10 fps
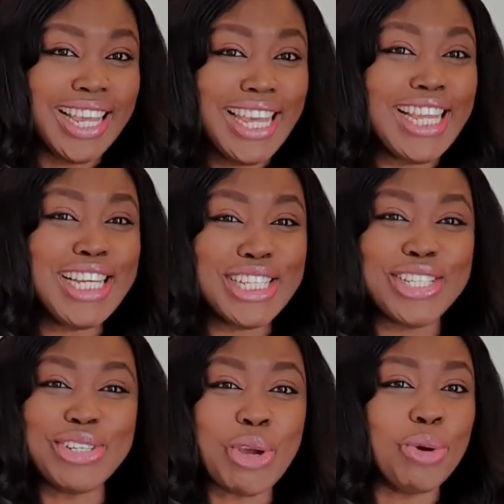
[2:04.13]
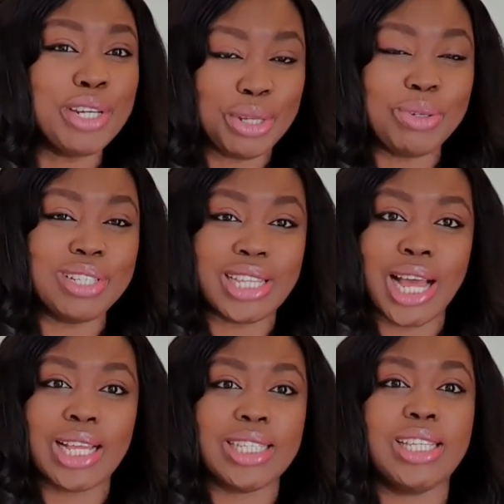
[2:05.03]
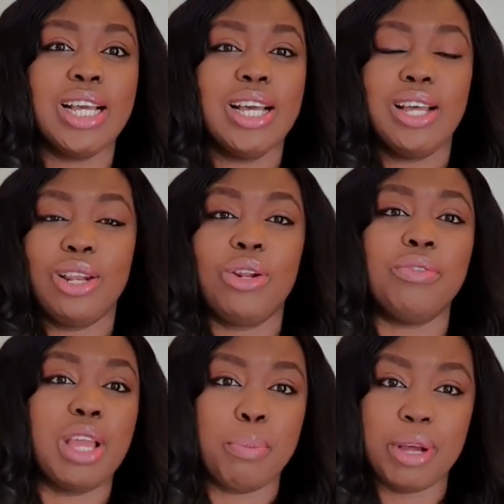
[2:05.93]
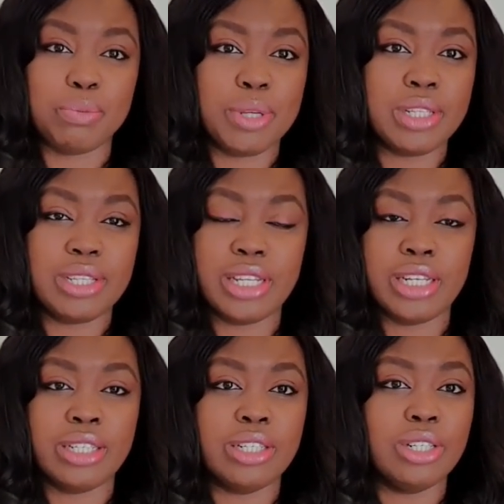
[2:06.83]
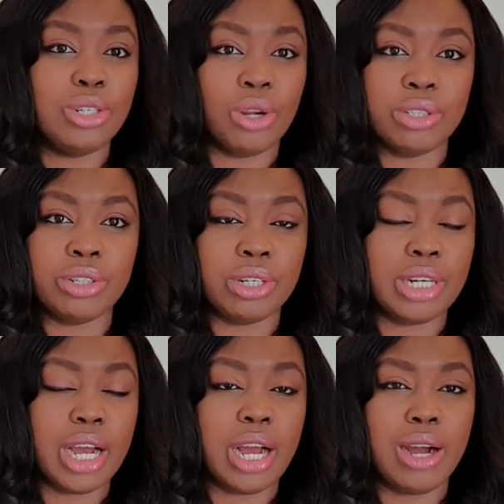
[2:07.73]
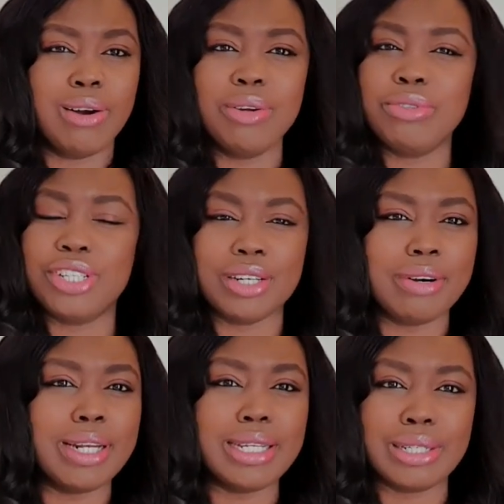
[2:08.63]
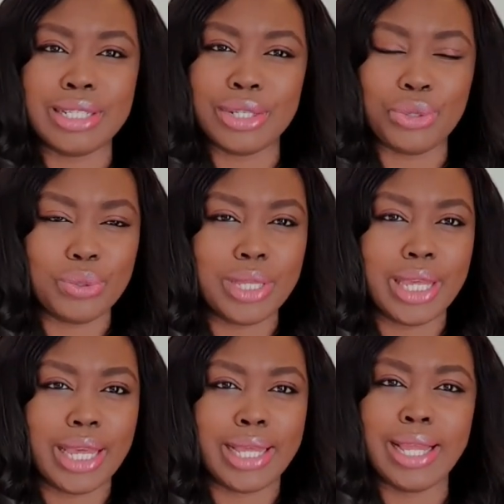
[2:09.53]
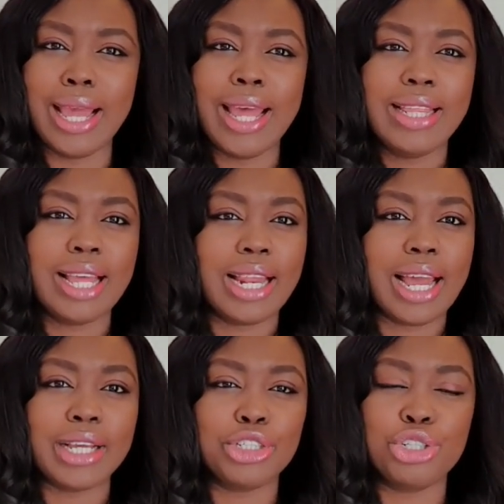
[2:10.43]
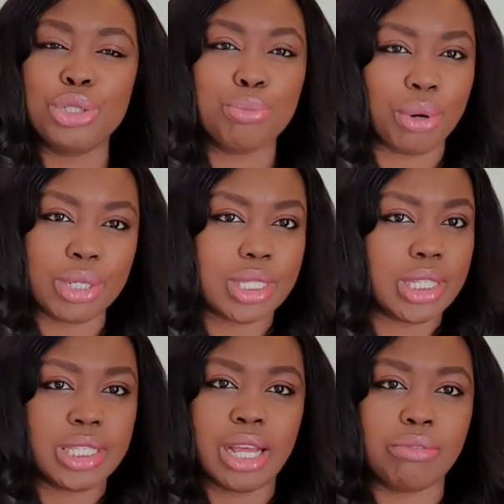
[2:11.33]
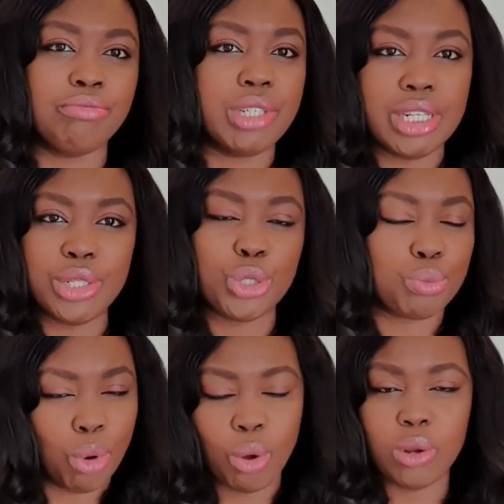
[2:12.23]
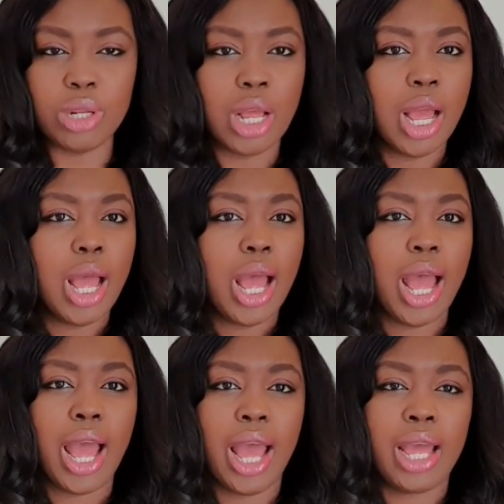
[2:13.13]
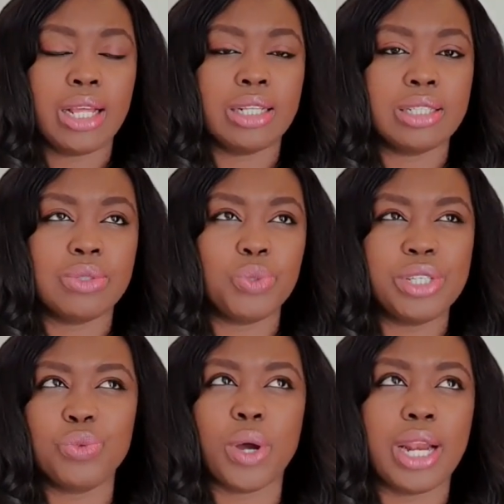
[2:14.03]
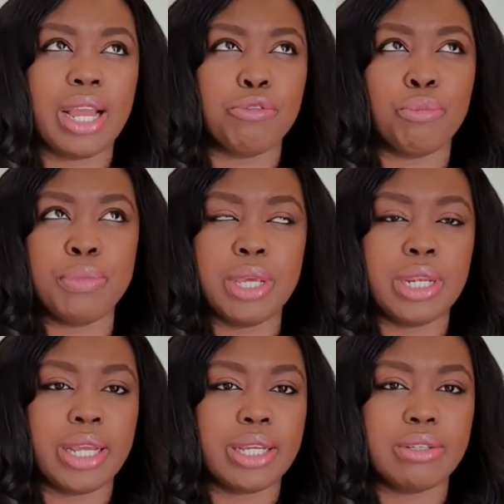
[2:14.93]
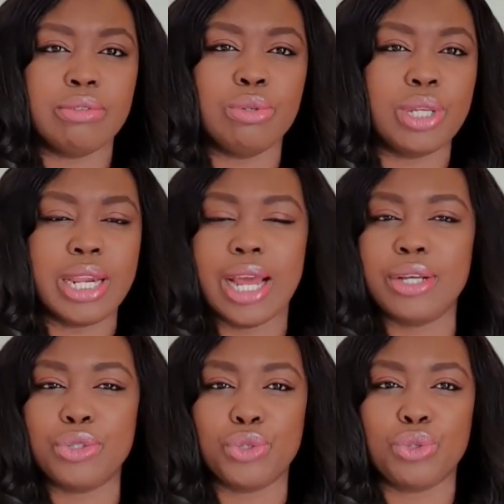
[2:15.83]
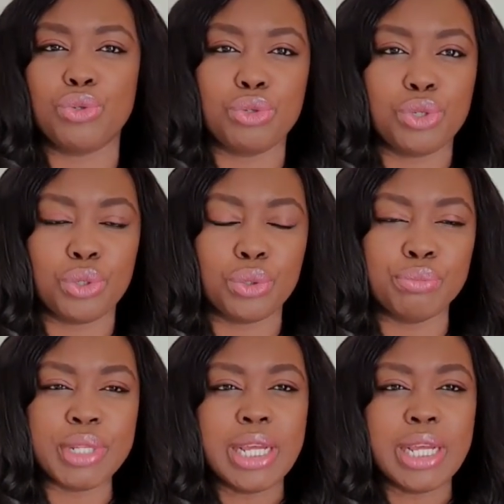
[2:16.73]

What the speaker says: It is no news that a lot of the apartments in London are generally in the UK, they're like shoe boxes, they're really small, and which is why, like, for me, like looking at a studio